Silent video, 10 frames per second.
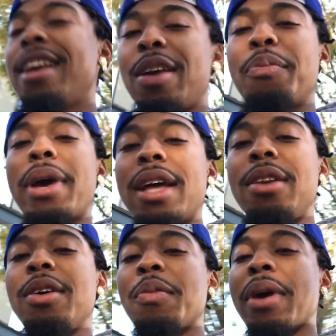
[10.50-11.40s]
Man,
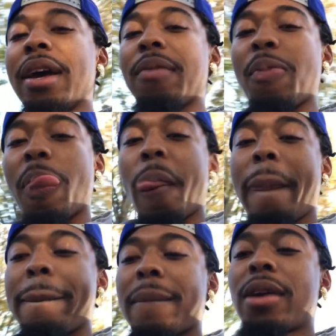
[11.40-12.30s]
look, man.
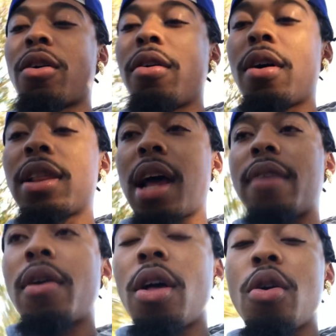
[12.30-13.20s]
I know a lot of
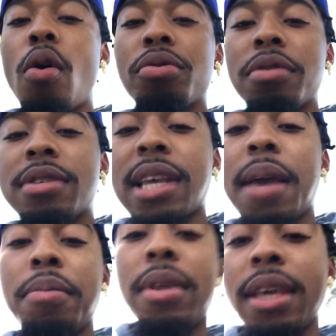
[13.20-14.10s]
y'all are going through the
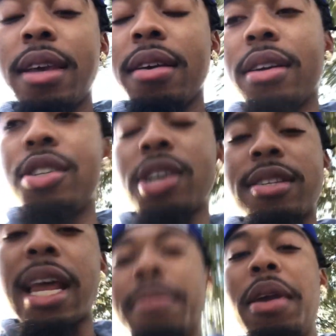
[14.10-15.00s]
same thing just
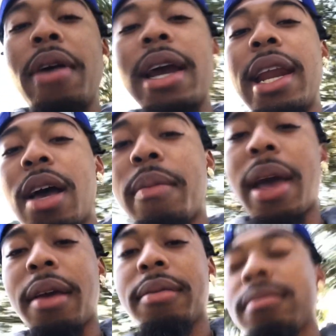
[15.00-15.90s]
like me right now,
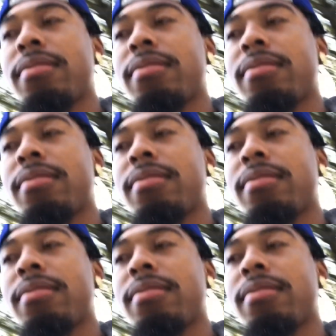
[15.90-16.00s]
man.